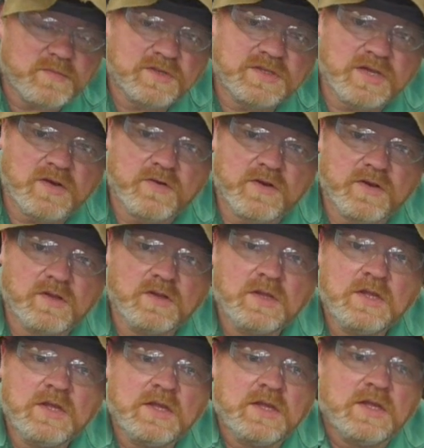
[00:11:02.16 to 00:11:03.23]
material,
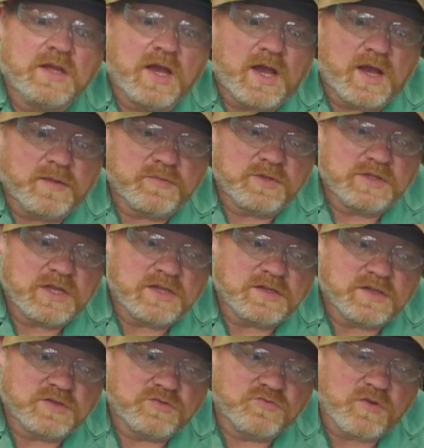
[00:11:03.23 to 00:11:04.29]
you need
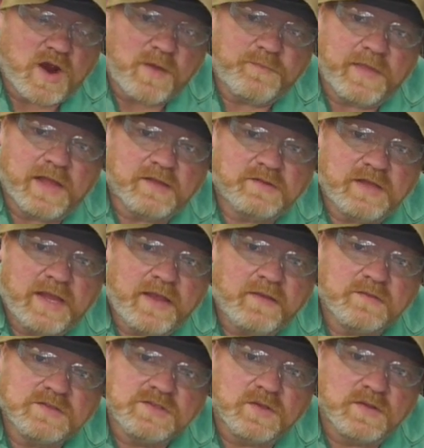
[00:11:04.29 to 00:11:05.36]
to drop that
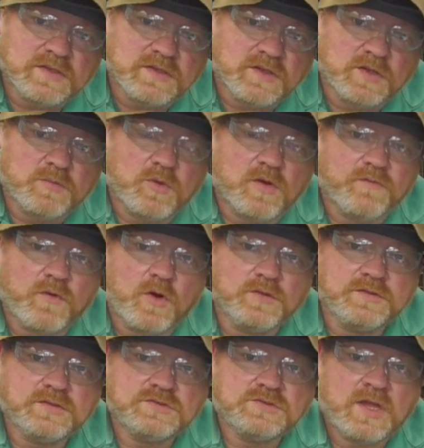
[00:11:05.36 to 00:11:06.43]
down so there's a little more
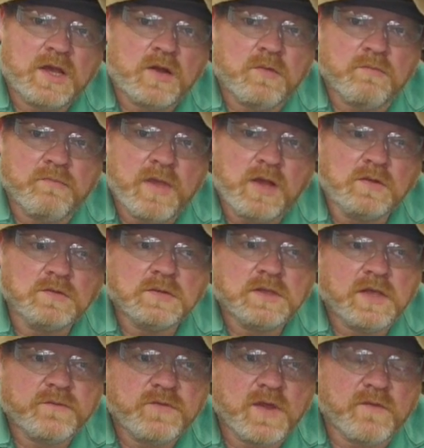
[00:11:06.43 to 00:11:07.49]
voltage to help
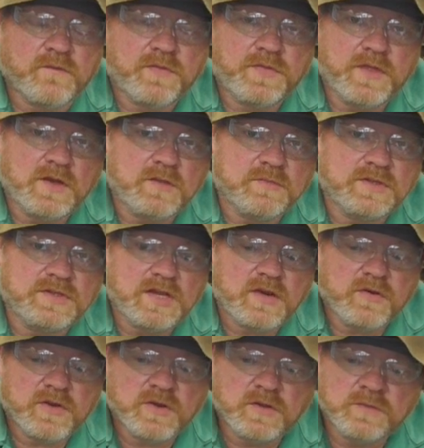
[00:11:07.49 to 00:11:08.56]
melt. And if you have thinner
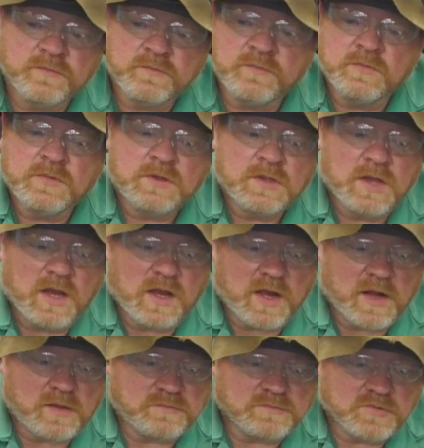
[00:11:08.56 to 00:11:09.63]
material,
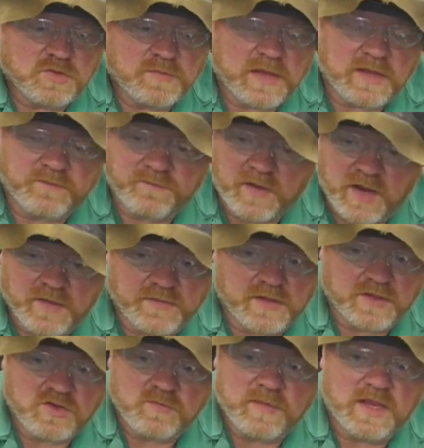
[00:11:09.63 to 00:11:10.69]
you may find
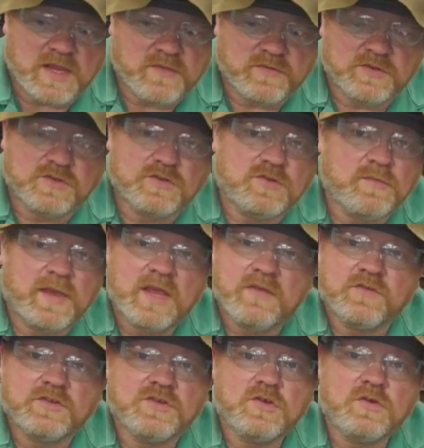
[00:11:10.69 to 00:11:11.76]
that you may
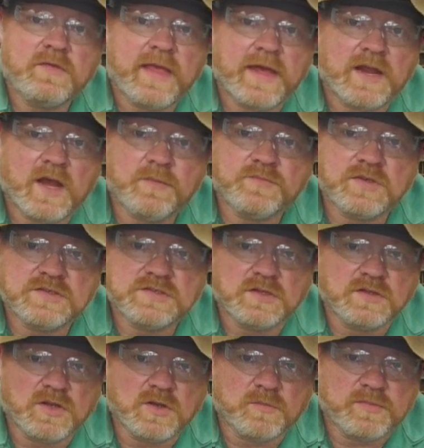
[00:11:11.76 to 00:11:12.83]
even tune that up just a
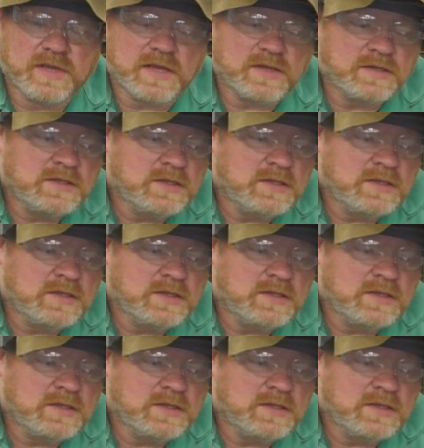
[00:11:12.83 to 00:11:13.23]
little bit.